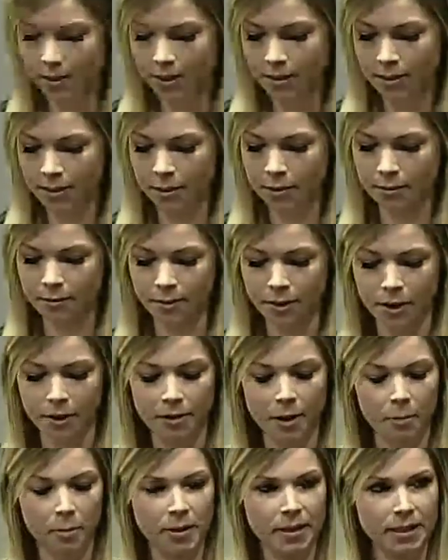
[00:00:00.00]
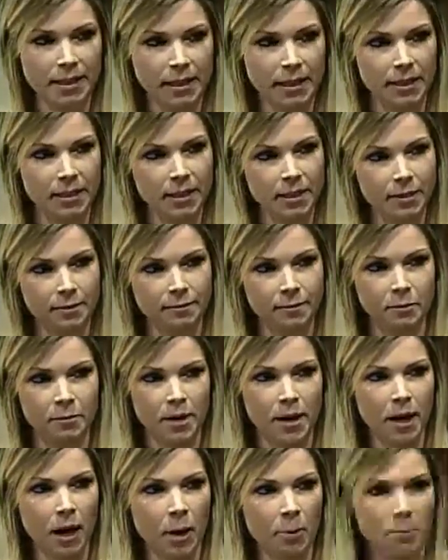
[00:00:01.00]
So if you're a representative from
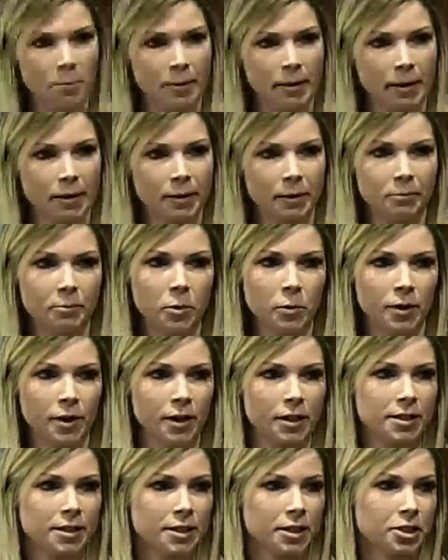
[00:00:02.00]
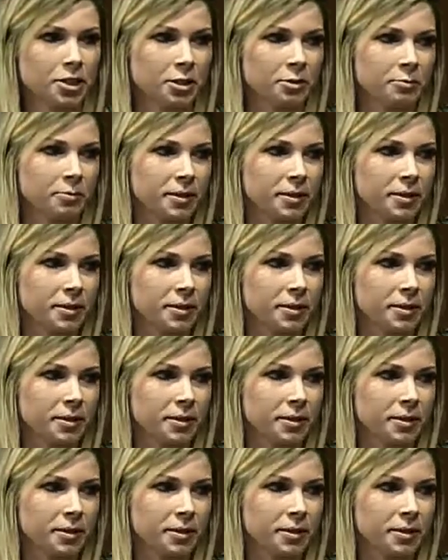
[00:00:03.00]
the company or organization,